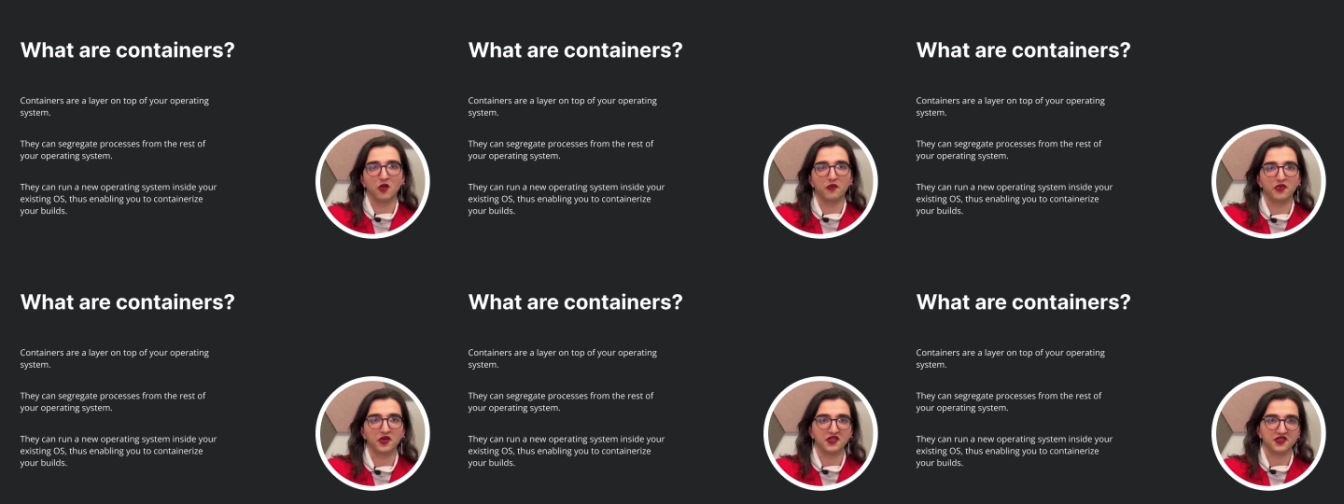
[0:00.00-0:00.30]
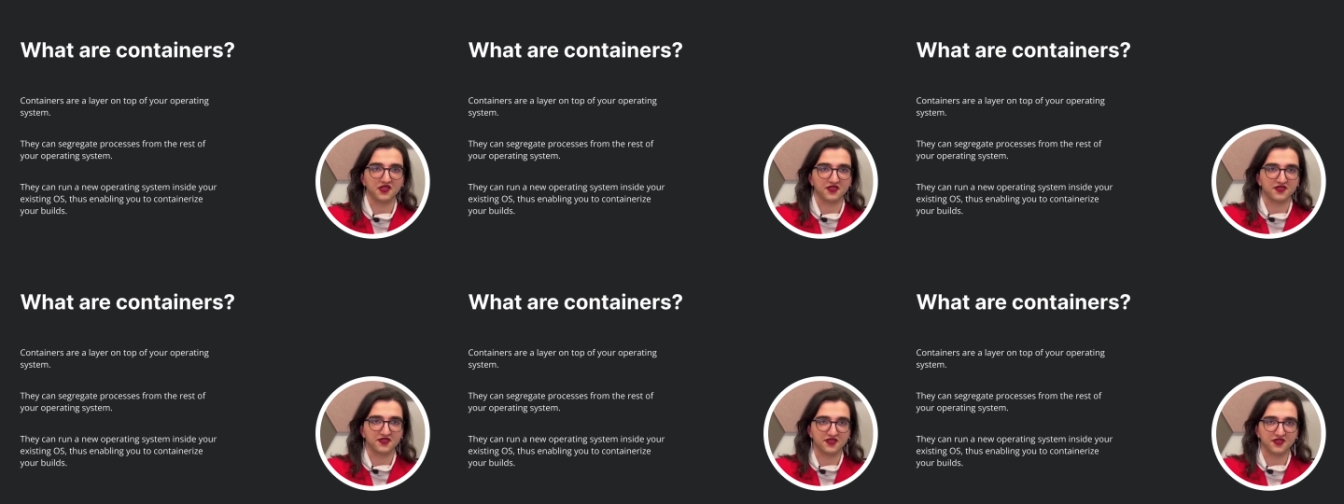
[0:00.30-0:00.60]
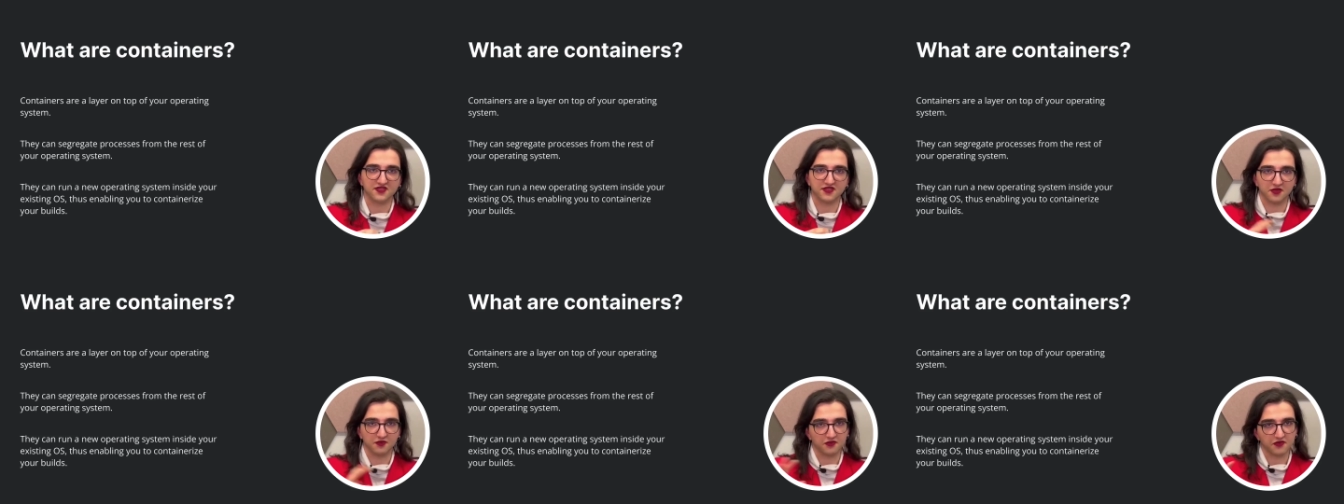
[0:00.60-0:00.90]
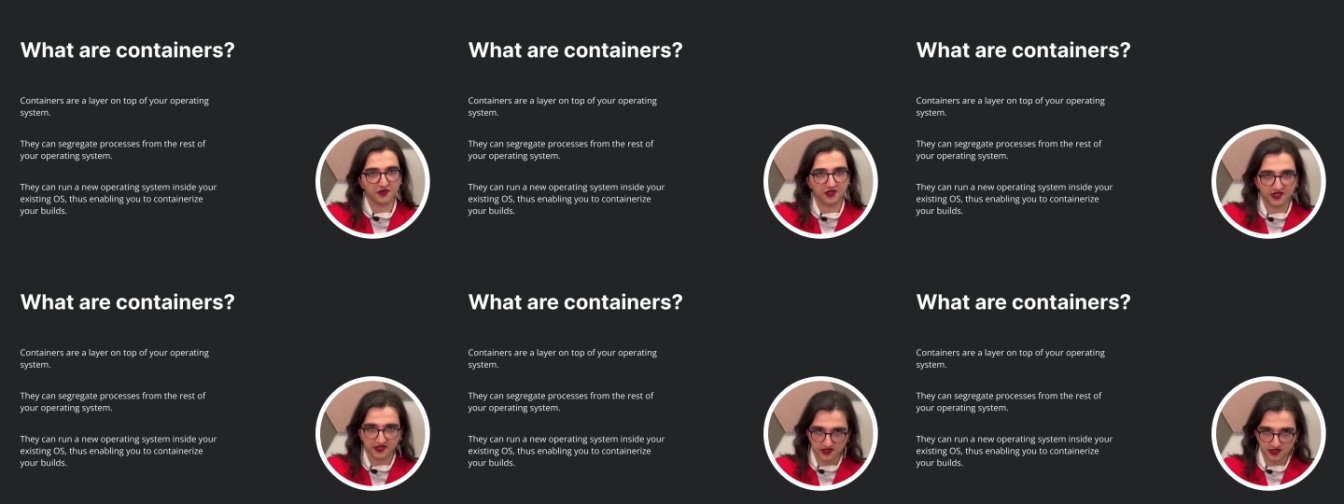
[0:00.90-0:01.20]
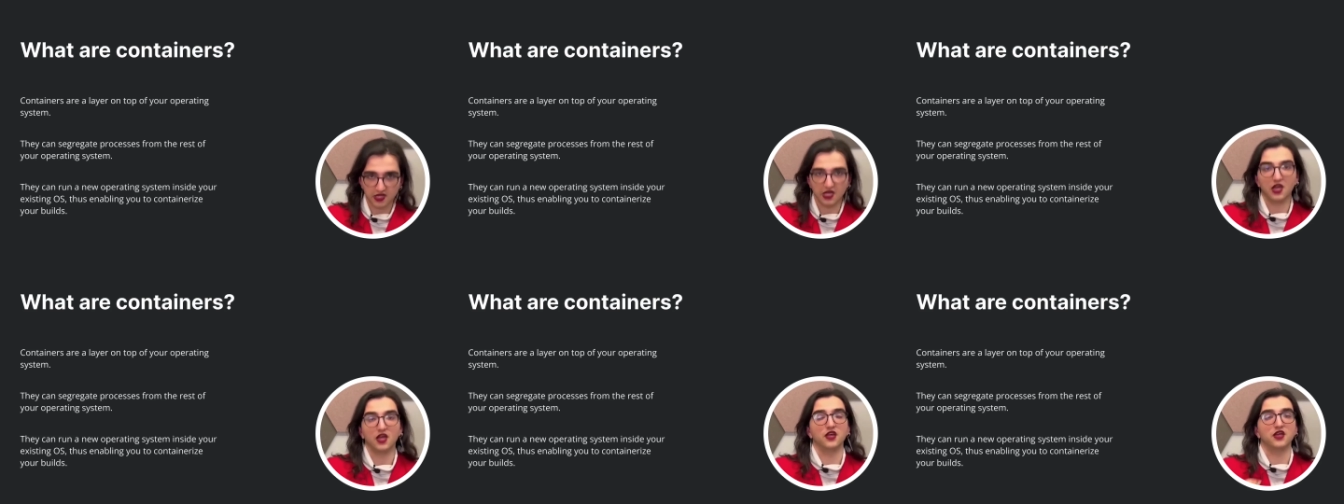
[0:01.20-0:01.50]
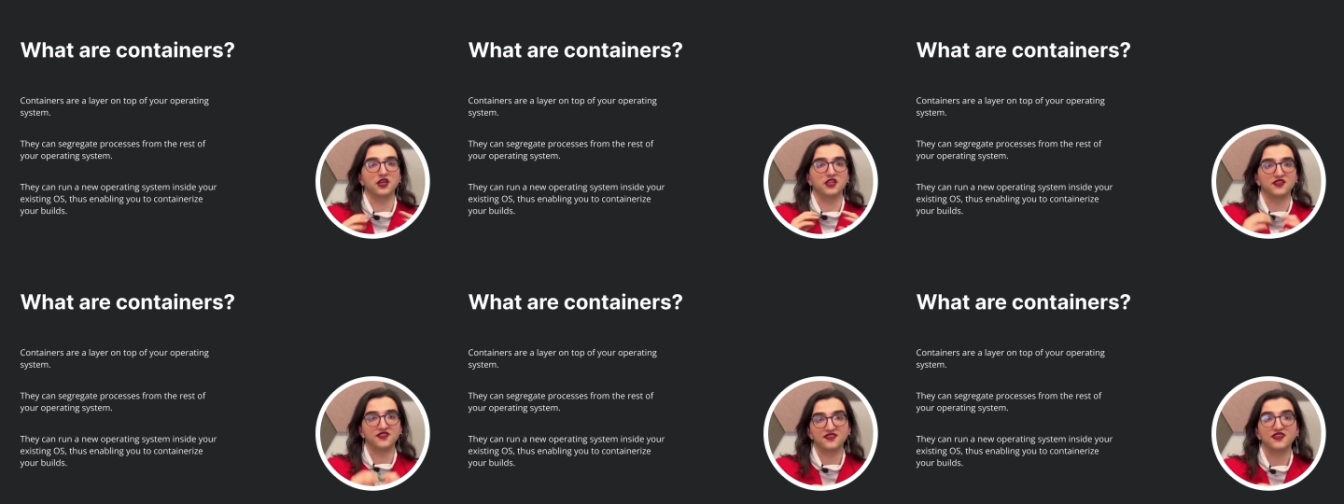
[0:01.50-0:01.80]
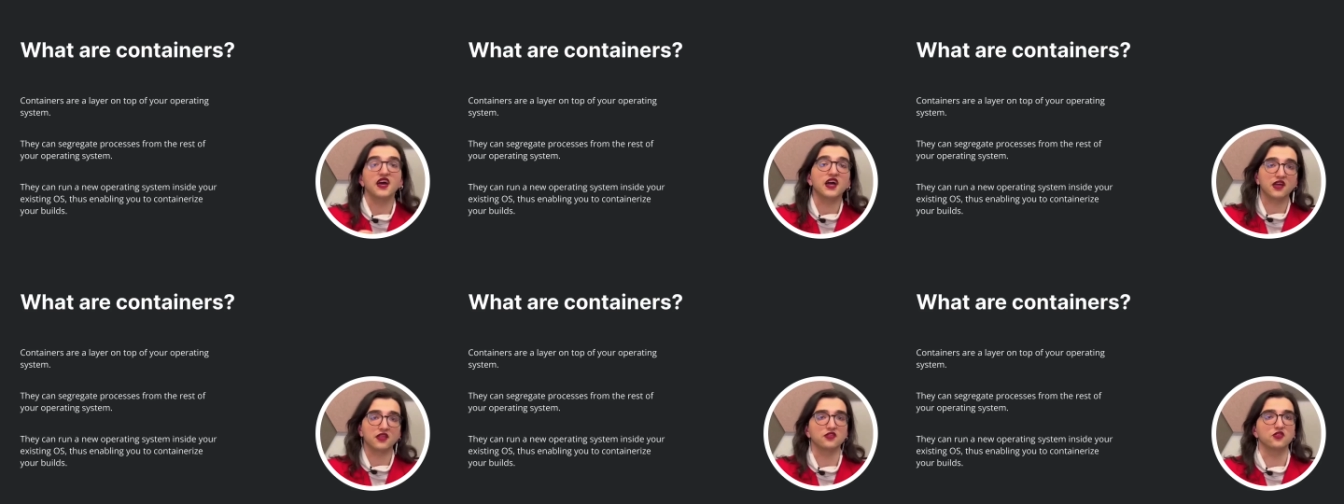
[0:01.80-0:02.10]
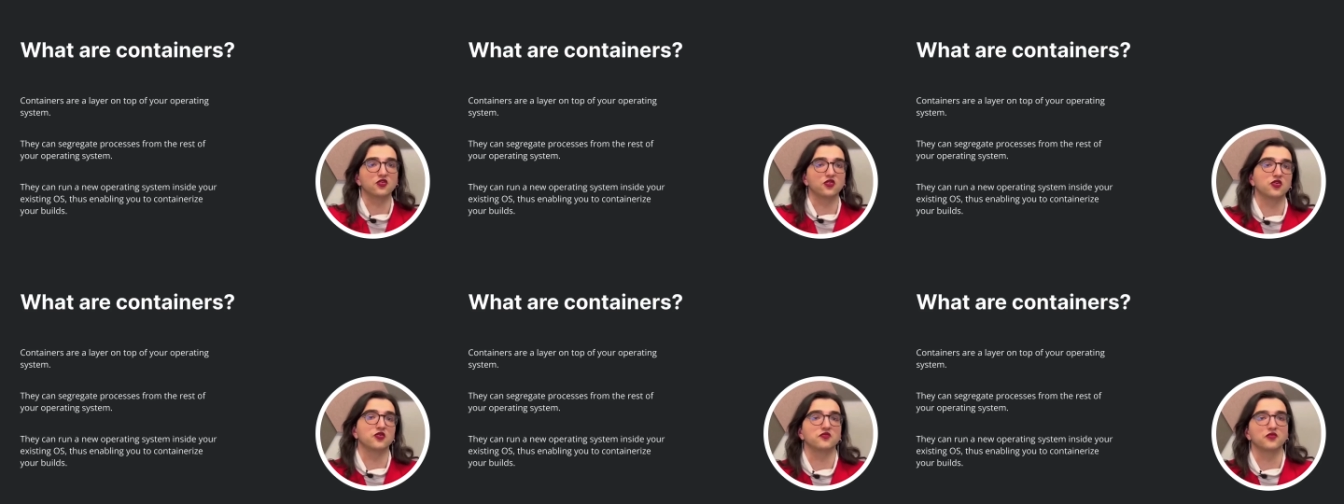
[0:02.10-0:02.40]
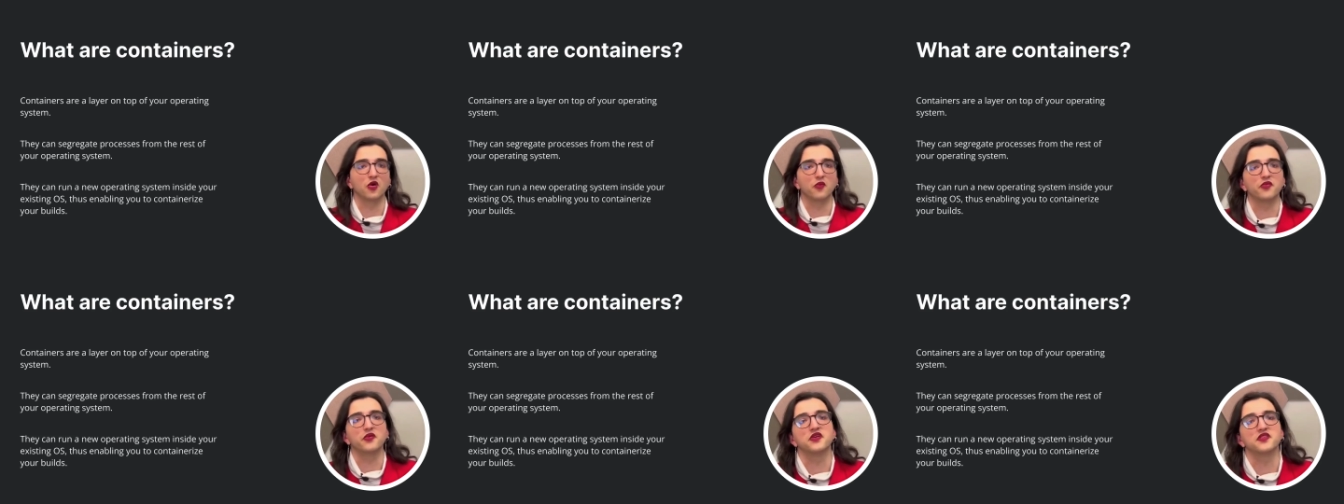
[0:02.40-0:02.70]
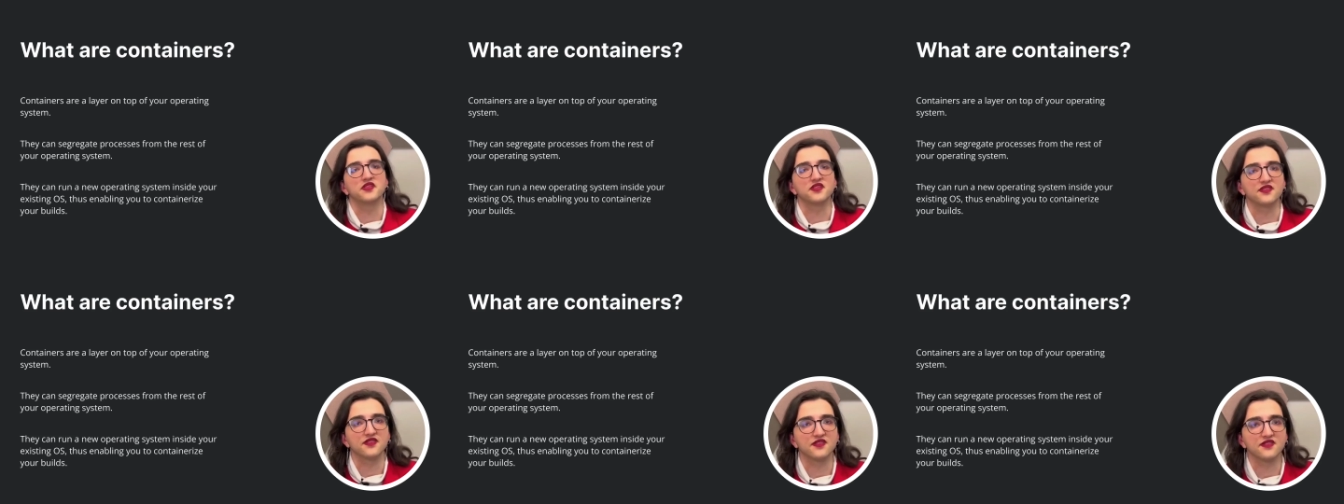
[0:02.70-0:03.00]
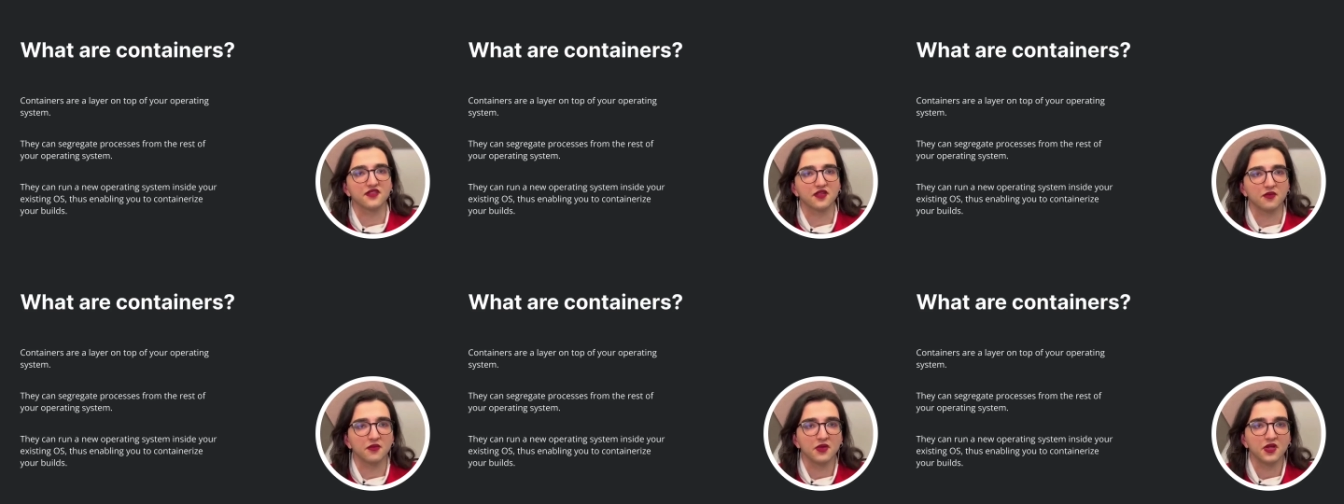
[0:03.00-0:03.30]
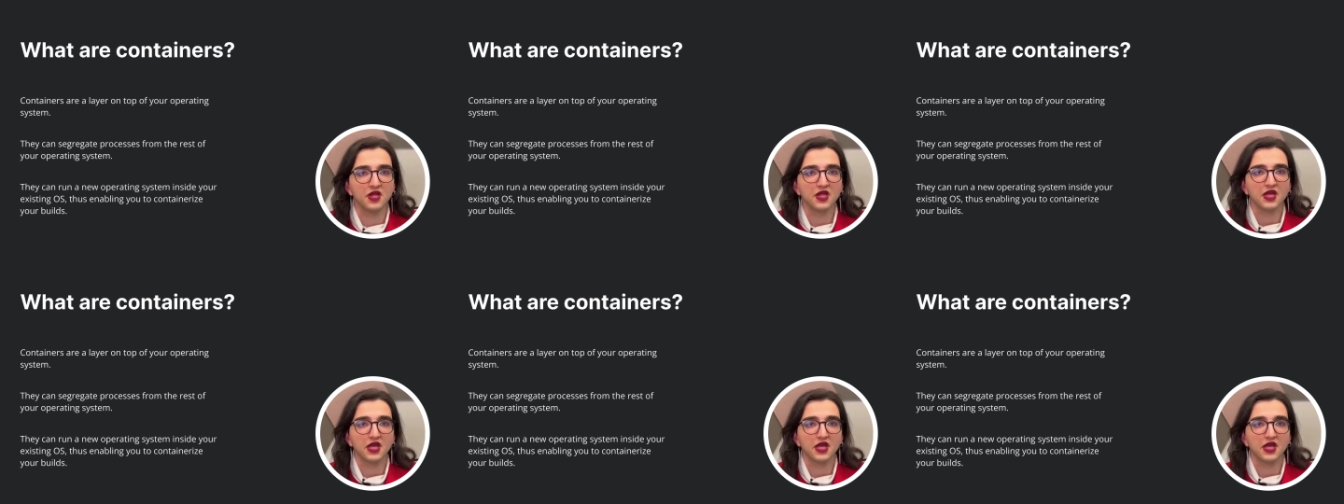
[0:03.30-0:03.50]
operating systems uh, inside your own operating system.